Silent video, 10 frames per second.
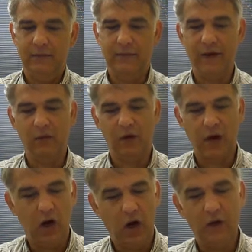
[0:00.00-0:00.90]
But they were
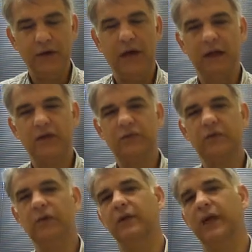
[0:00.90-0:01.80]
all
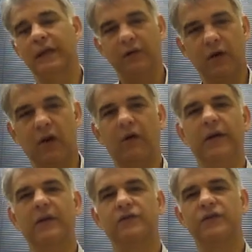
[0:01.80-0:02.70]
knowledgeable and they were
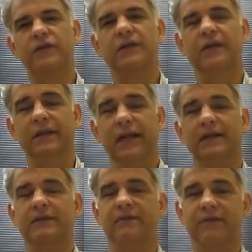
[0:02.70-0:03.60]
all interested and
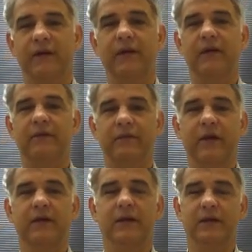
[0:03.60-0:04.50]
asked some
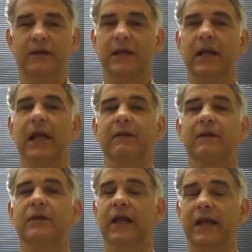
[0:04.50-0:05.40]
very
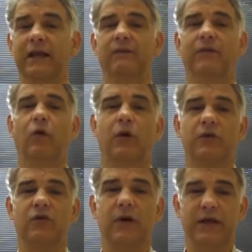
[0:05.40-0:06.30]

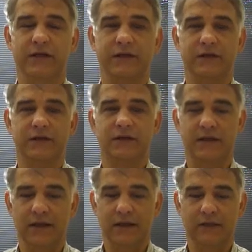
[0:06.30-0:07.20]
informed questions,
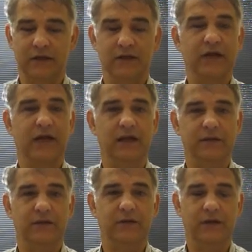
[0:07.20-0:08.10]
very
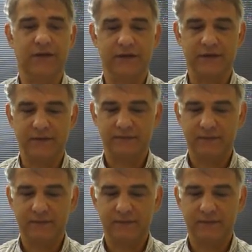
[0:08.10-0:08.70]
challenging questions.